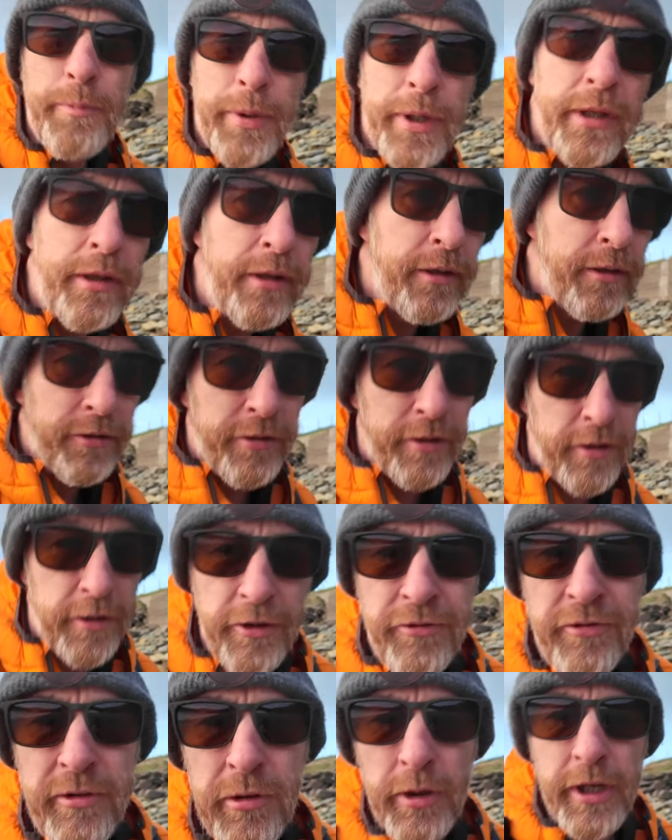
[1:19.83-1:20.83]
been to
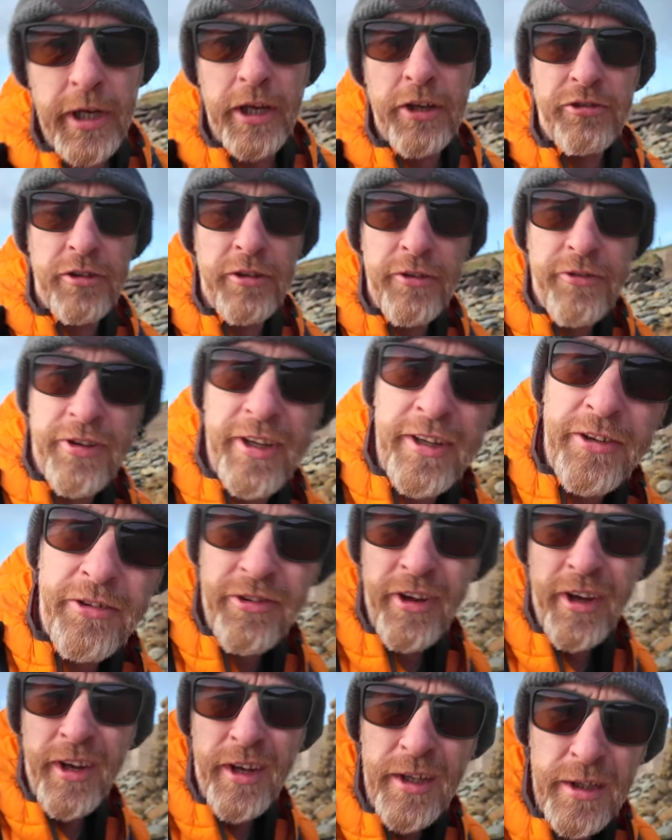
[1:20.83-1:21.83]
this location
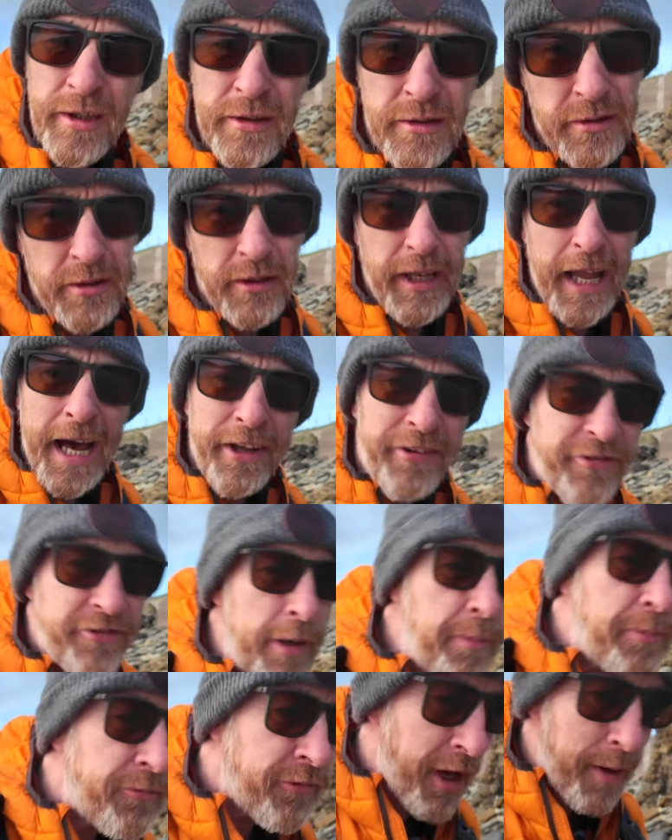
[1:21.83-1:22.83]
since last
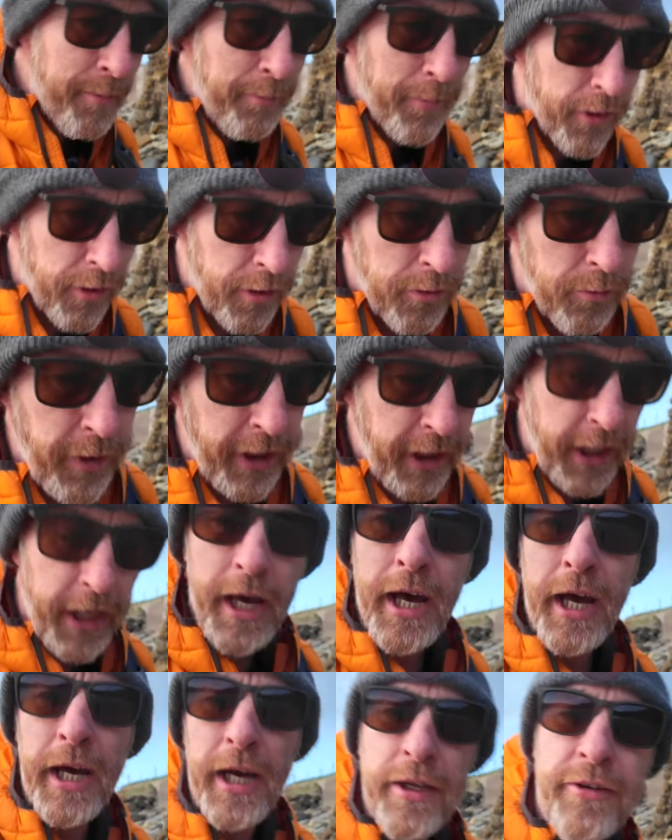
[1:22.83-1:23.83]
September when
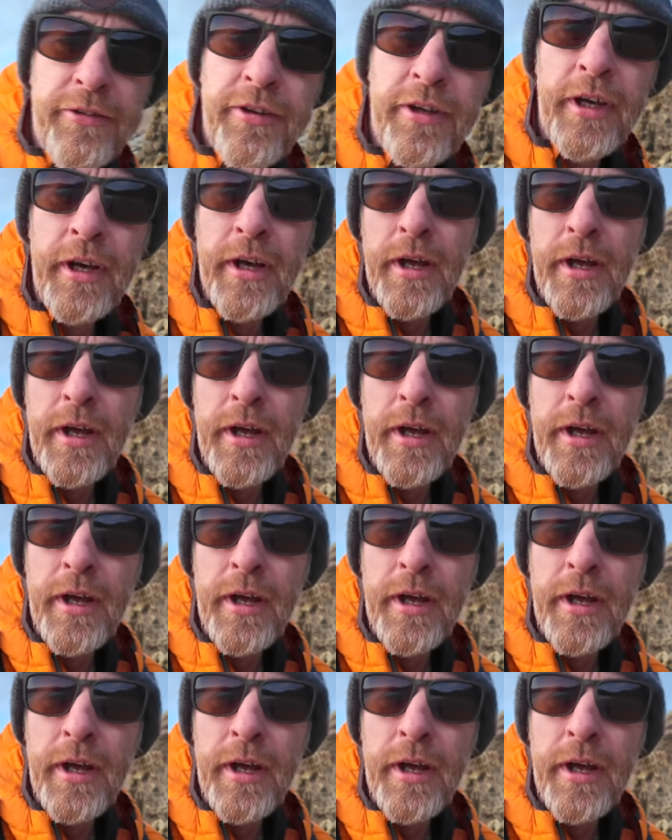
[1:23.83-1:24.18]
I had